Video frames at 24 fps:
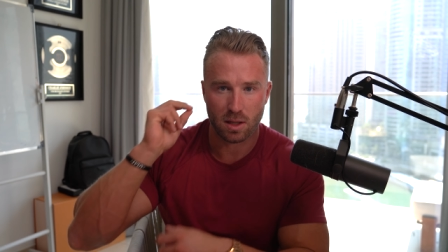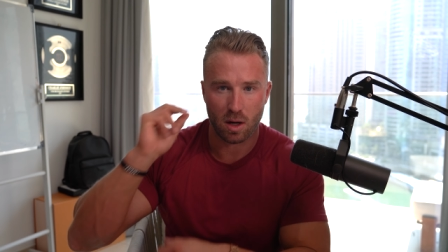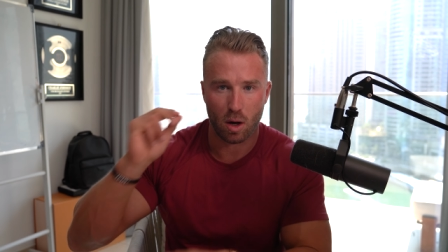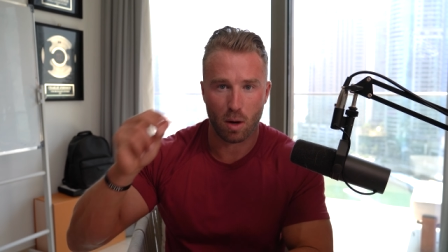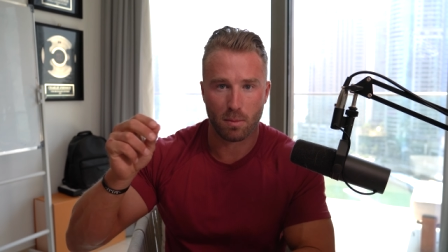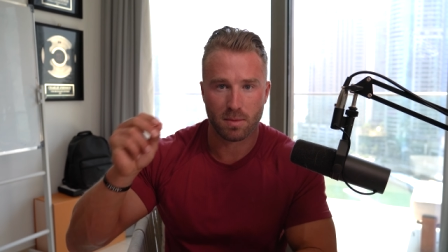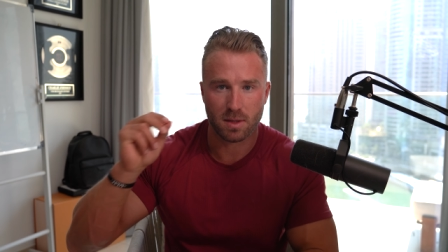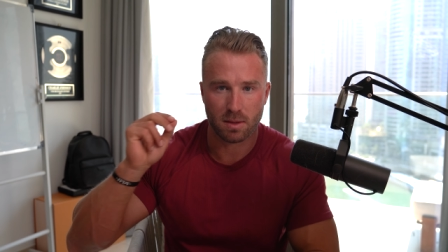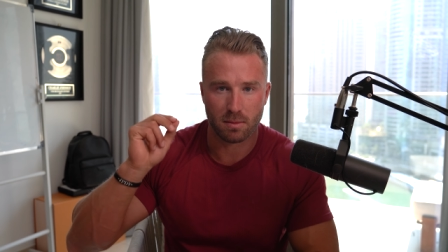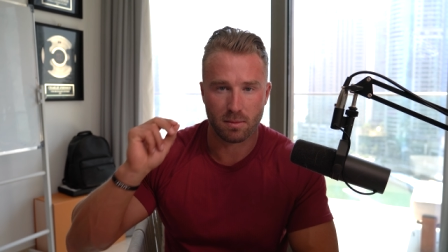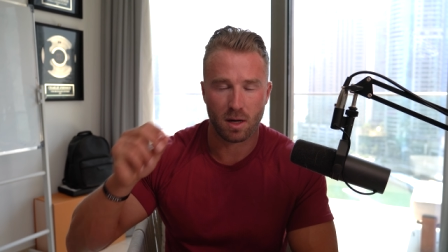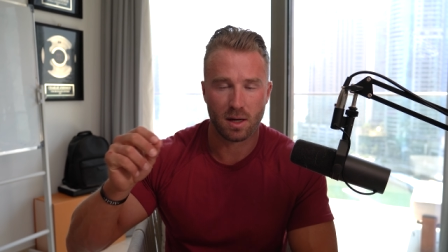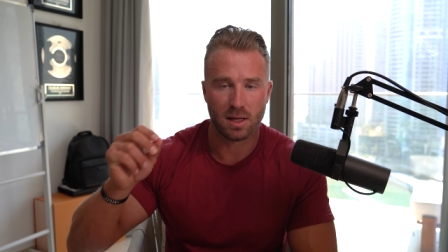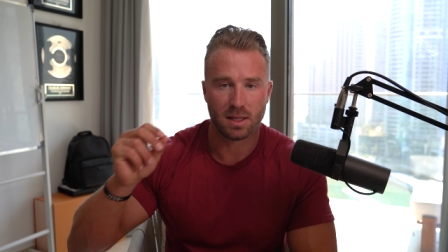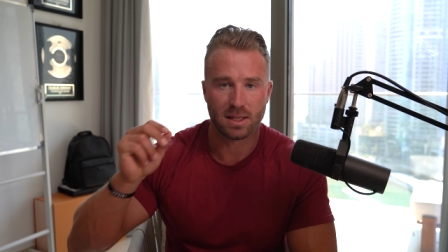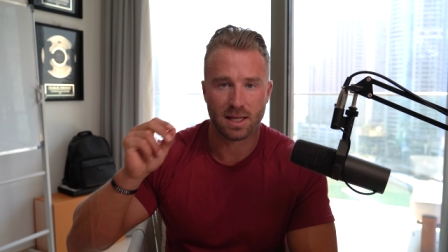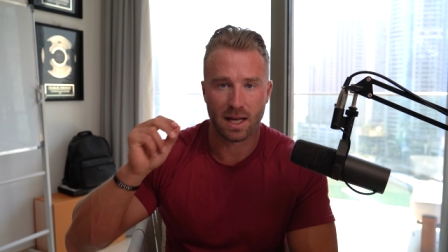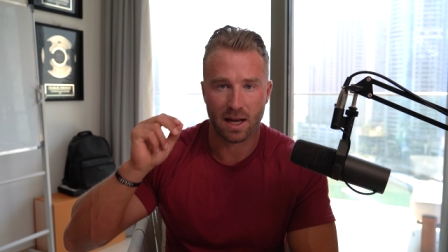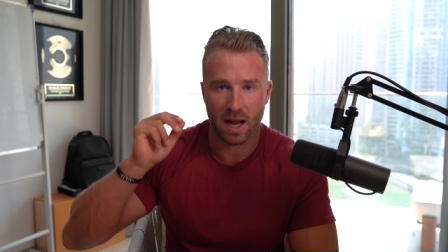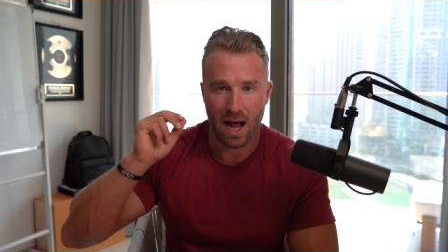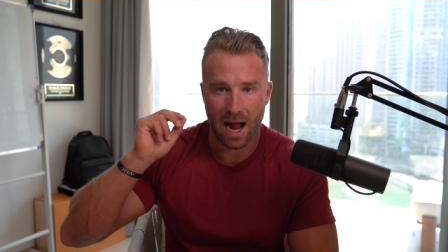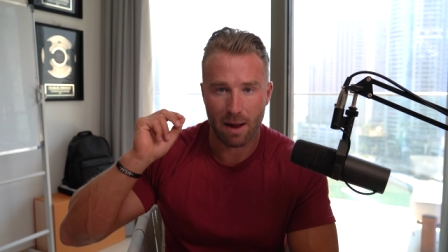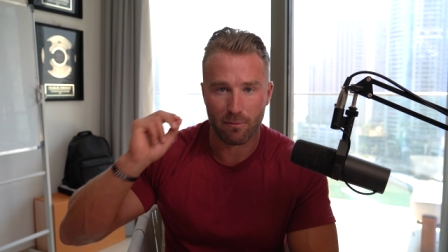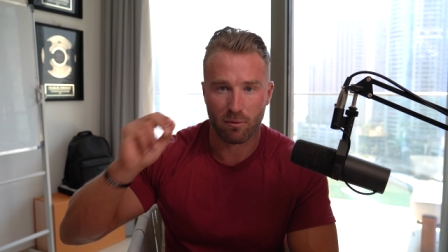optimized
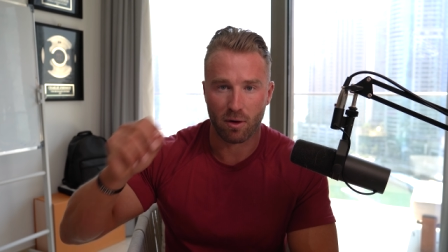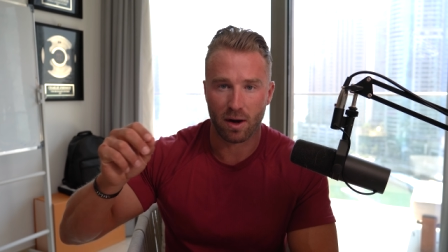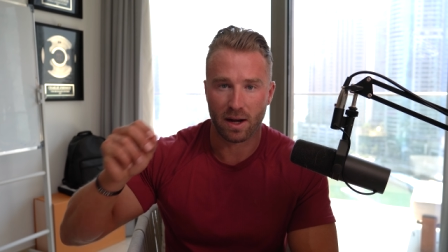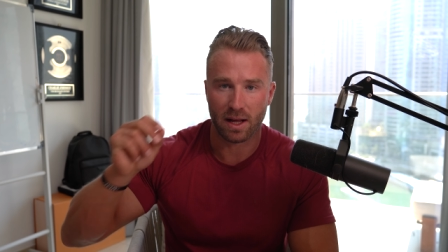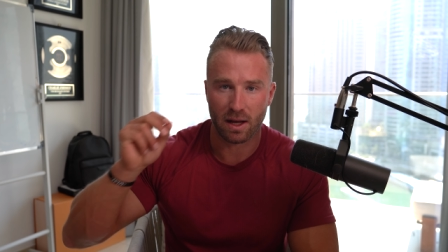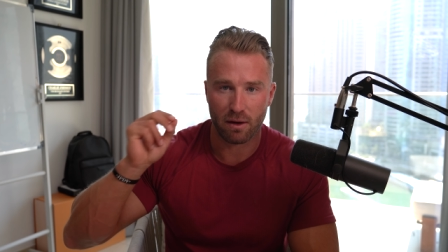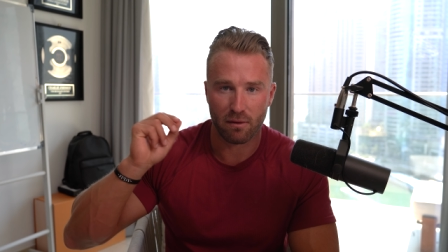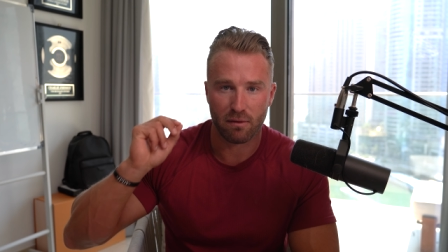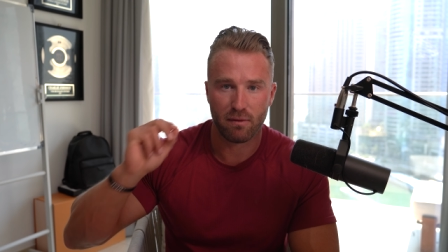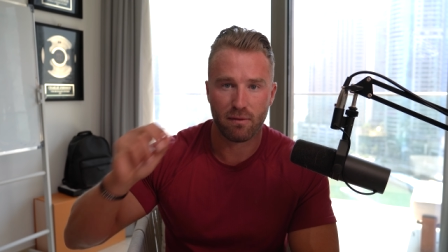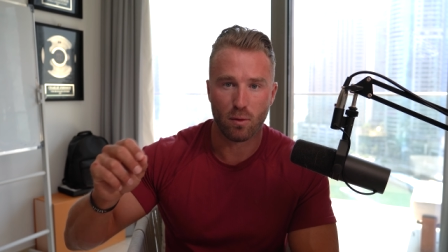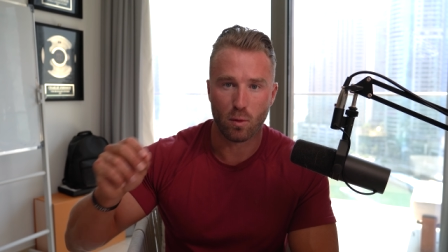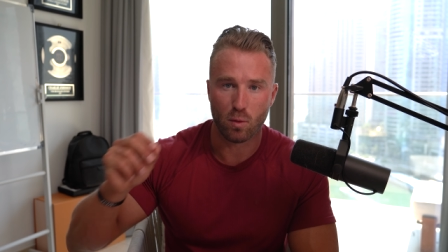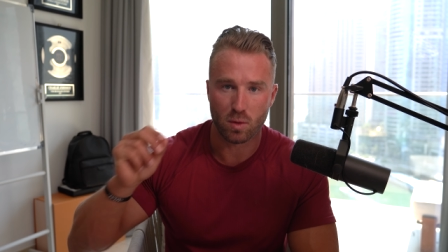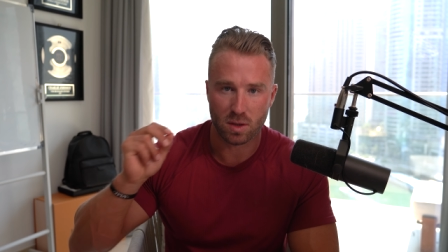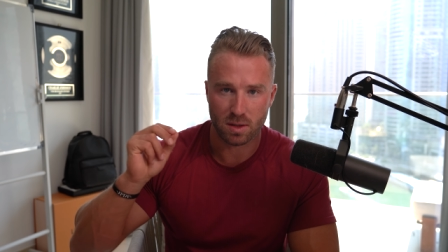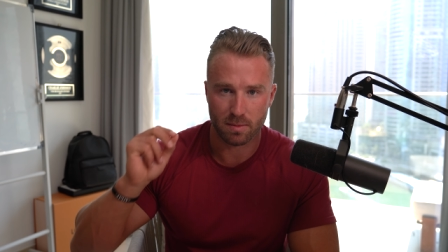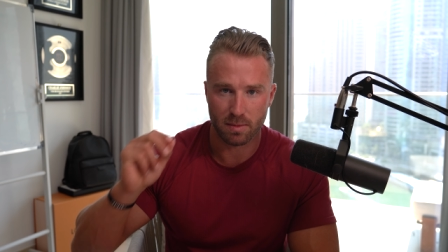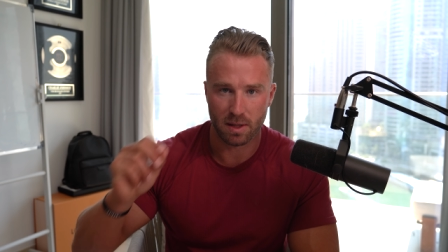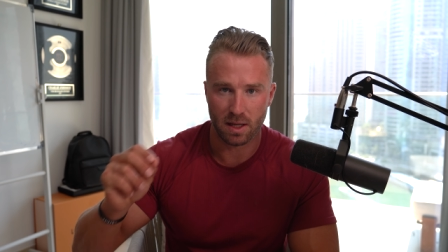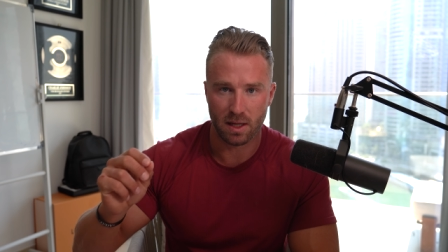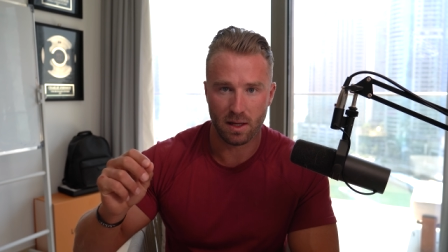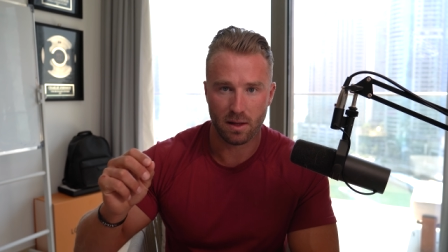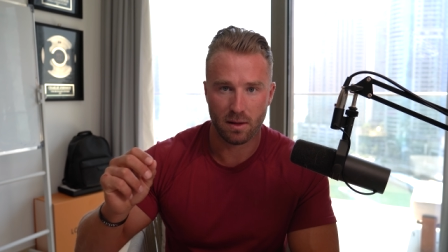and running at full
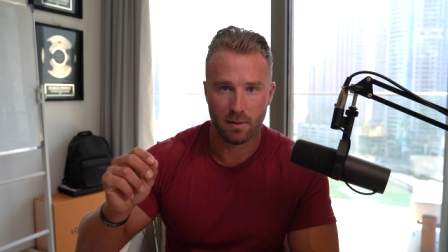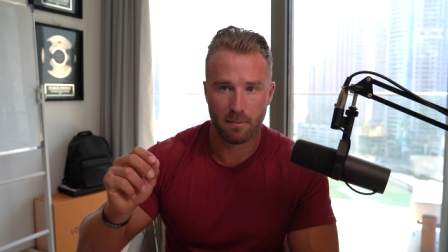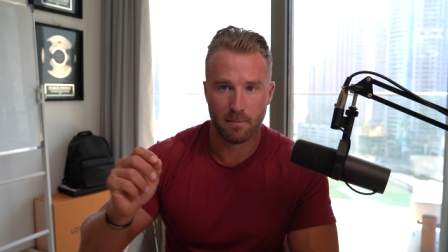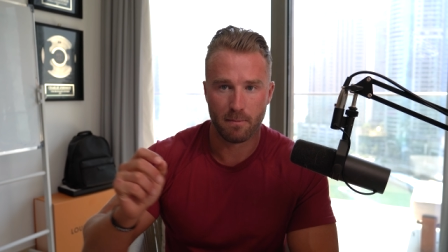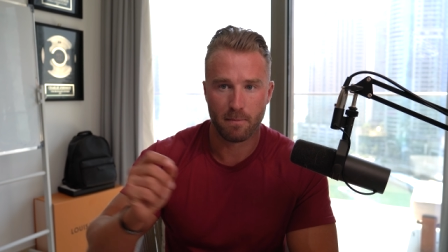speed.